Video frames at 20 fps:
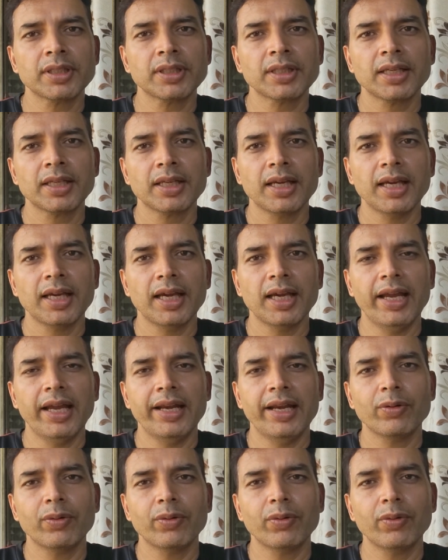and
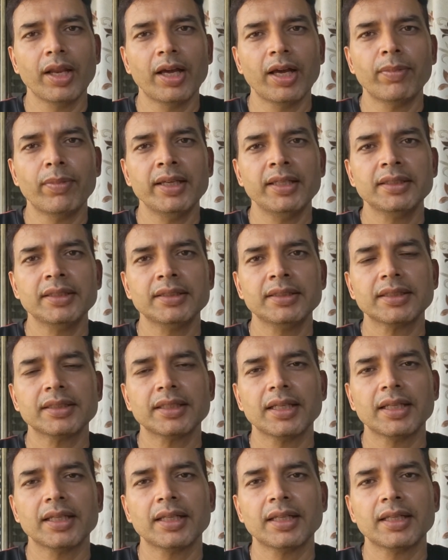Ollama is
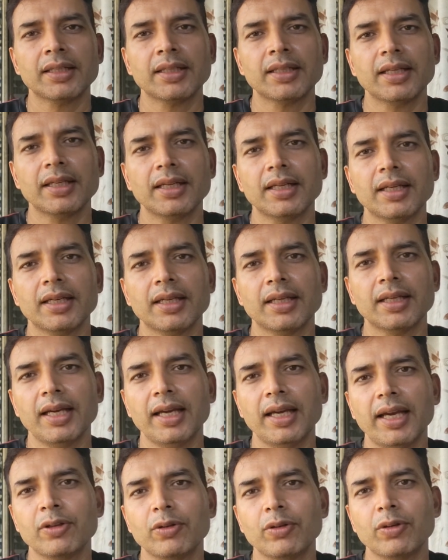an
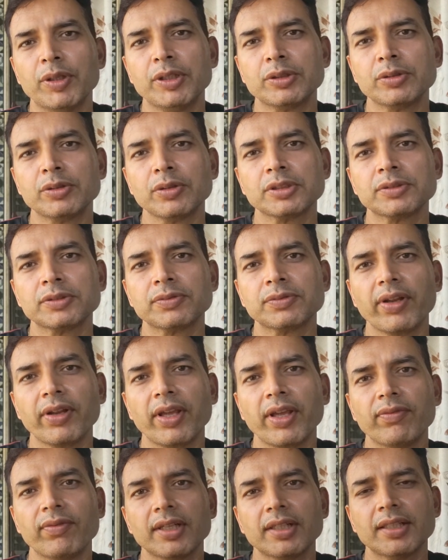open source
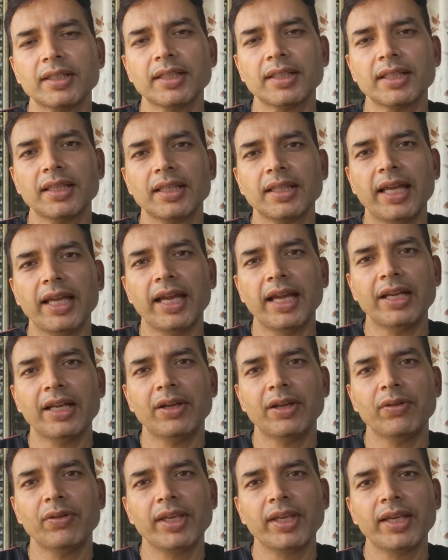framework that we can
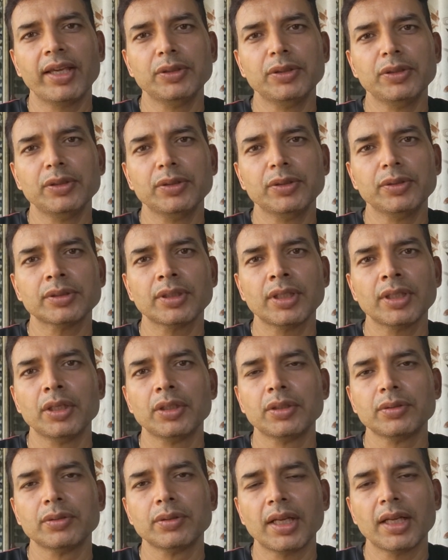use to
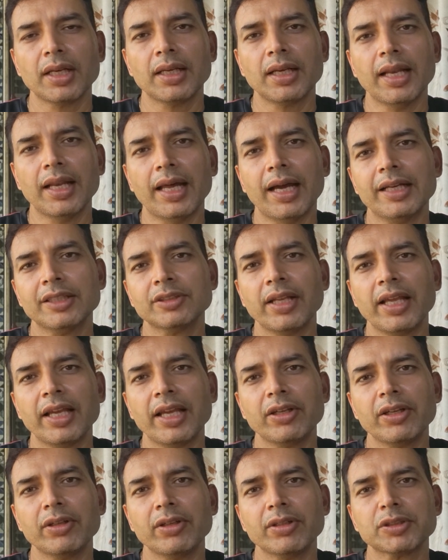run large
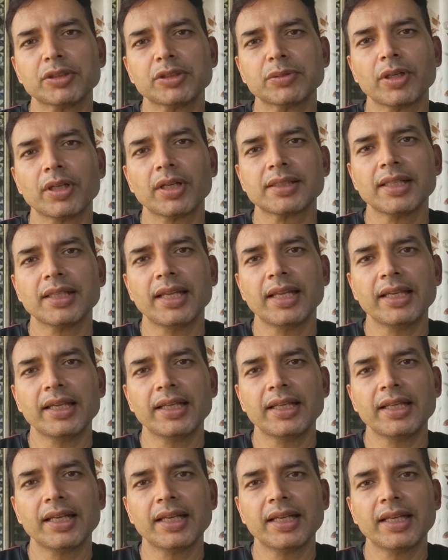language models like
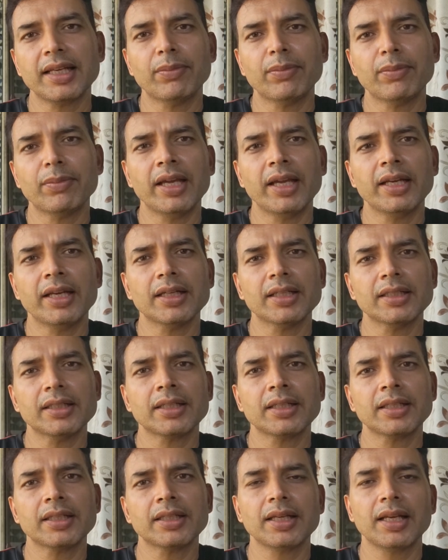Llama and other
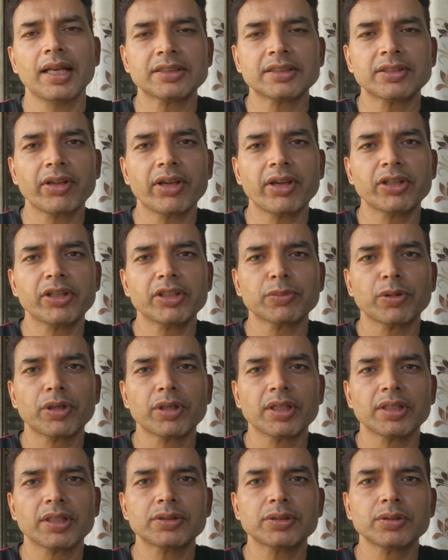large language
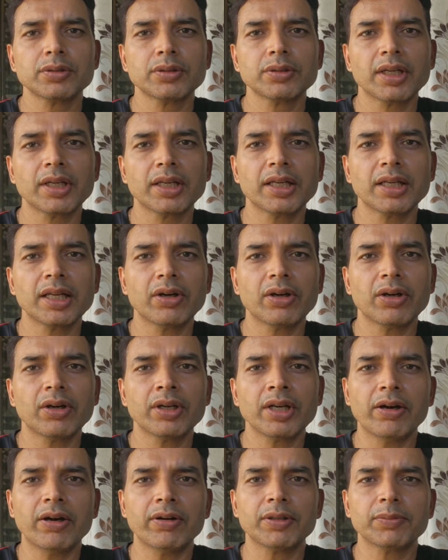models to run on
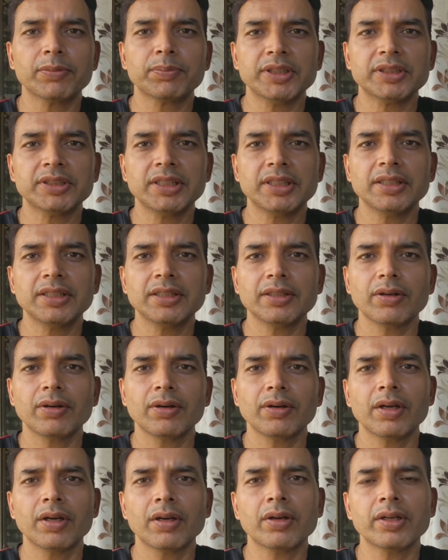our PC or
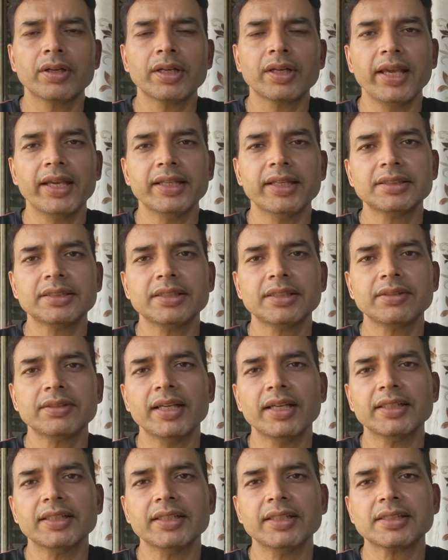on edge devices
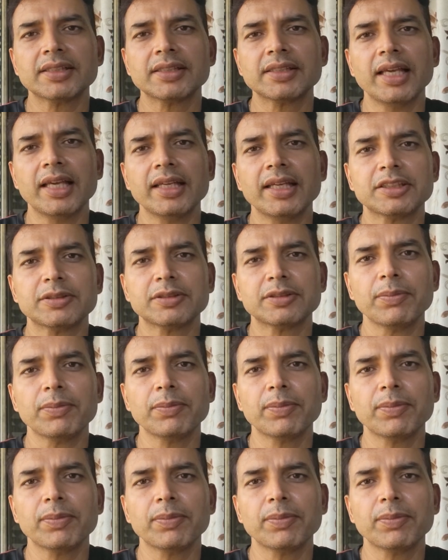like Raspberry Pi.